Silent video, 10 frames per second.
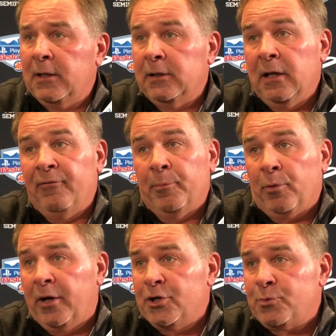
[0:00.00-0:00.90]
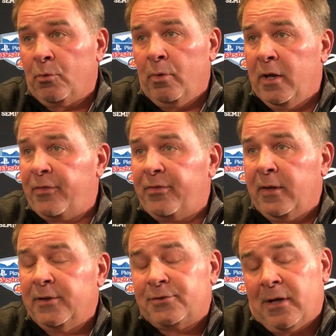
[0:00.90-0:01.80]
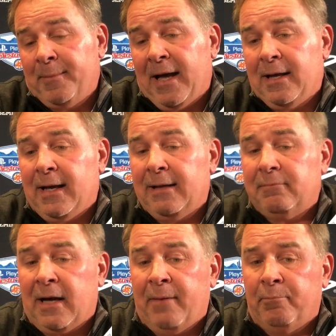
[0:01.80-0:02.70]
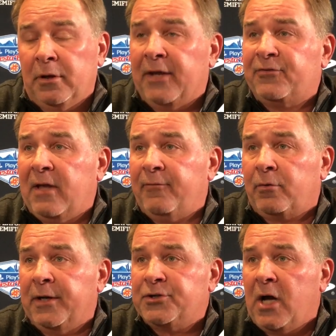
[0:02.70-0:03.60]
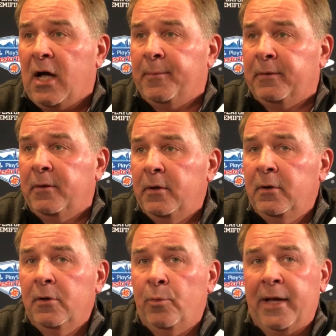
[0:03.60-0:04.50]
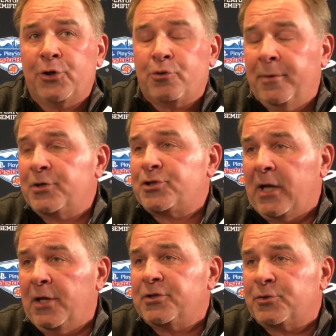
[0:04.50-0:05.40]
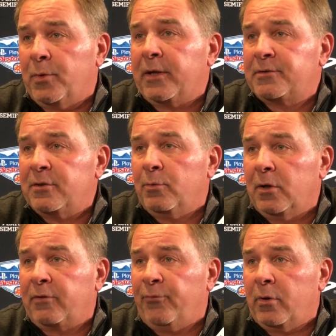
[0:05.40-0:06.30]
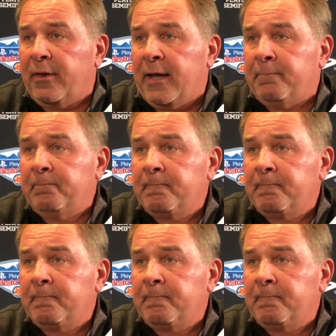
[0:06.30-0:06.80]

love the players we're with, and so I'm blessed to have a great job, and we got a tremendous challenge this week, so we're looking forward to that.